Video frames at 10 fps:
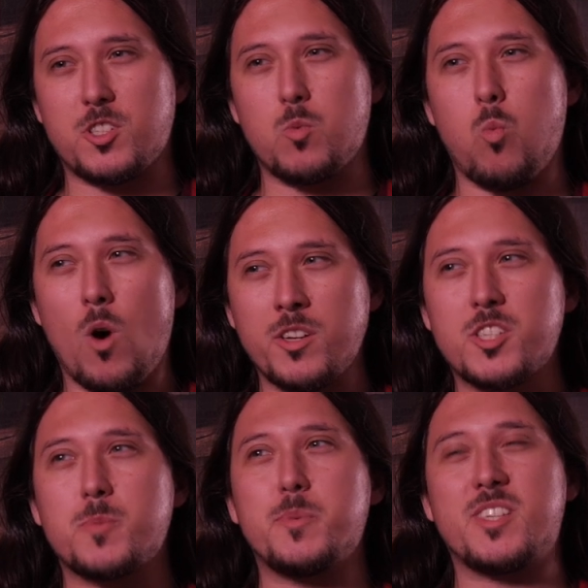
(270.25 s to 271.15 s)
one
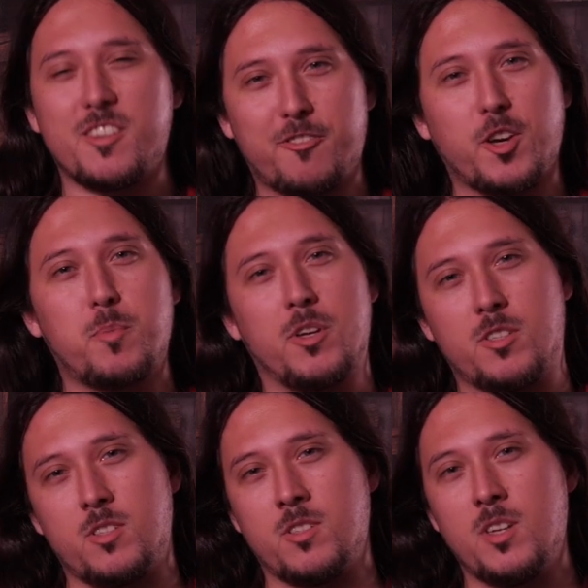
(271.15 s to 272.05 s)
specific
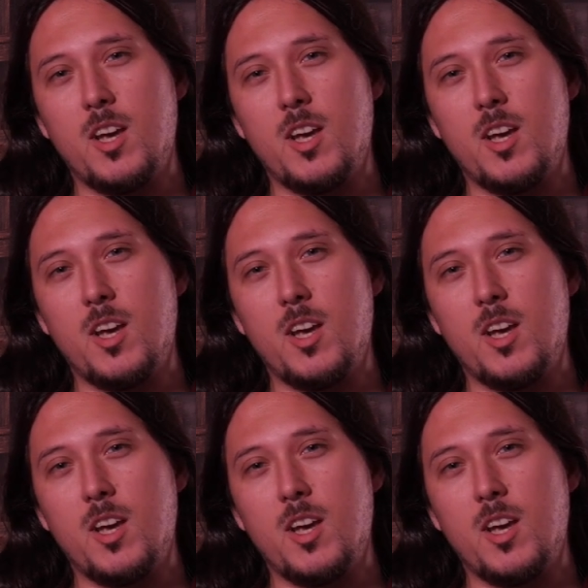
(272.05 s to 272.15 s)
person.